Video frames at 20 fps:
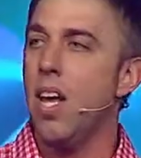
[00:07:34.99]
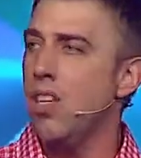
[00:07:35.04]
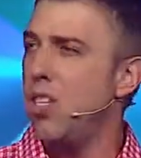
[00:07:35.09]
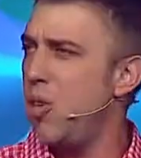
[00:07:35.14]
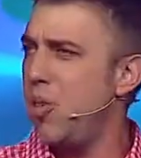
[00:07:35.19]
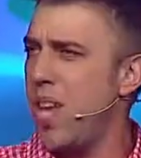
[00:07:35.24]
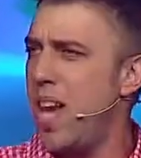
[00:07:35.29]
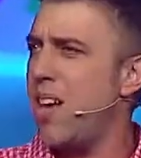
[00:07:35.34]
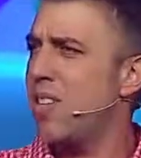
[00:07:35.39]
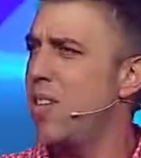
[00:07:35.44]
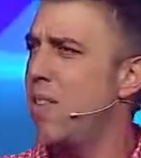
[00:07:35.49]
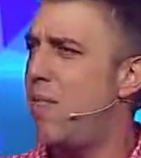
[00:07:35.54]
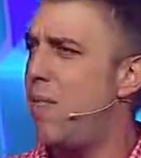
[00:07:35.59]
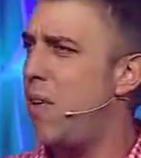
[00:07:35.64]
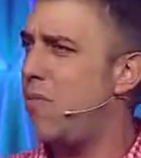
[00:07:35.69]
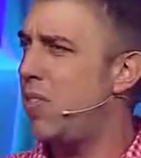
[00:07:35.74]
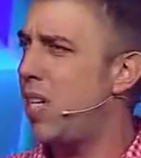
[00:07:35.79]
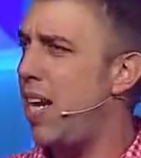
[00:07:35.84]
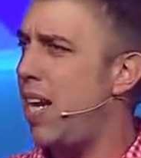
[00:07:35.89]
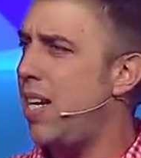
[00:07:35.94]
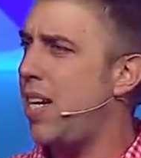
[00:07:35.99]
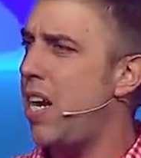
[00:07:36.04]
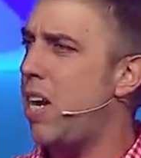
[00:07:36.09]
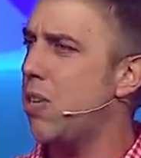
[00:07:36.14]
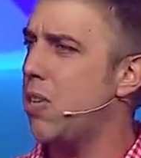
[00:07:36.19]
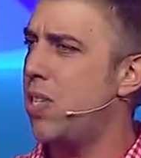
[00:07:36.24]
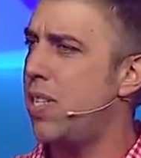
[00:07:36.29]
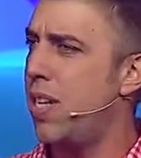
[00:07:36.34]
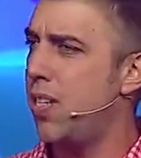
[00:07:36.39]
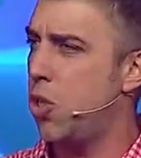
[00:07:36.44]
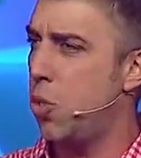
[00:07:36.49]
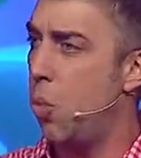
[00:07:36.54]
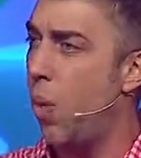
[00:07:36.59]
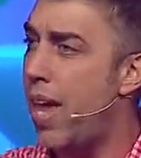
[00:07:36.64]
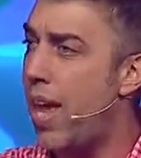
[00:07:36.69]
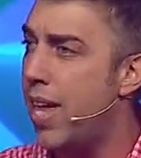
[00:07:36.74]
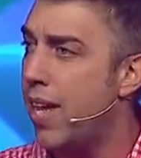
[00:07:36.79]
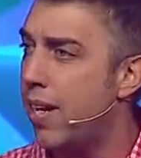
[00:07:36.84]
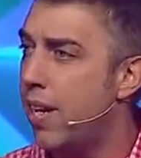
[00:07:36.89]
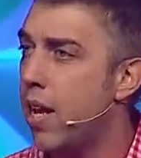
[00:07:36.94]
2015 years since
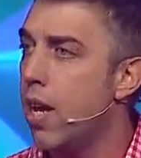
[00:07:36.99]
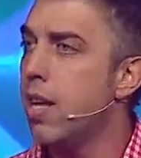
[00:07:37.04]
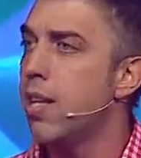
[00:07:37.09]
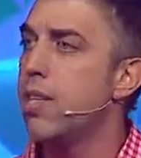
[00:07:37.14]
when?